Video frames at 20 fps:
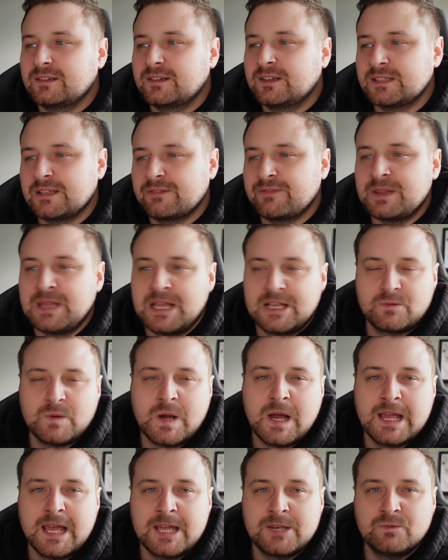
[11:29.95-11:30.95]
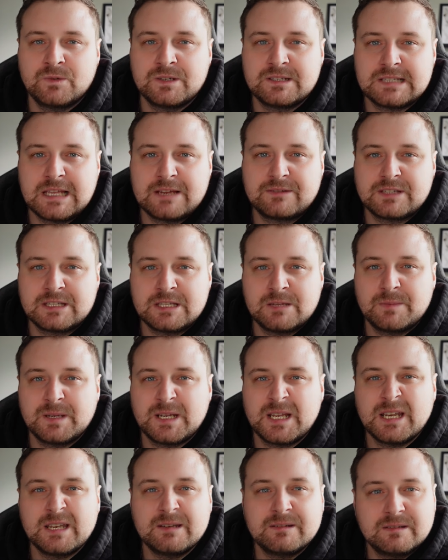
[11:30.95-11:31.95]
Because I think that's why Edwards left in the
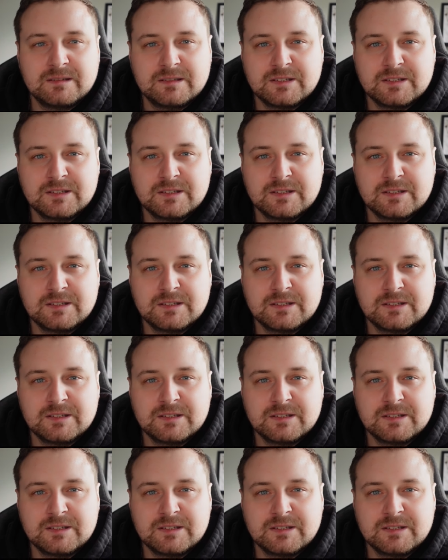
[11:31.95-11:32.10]
beginning.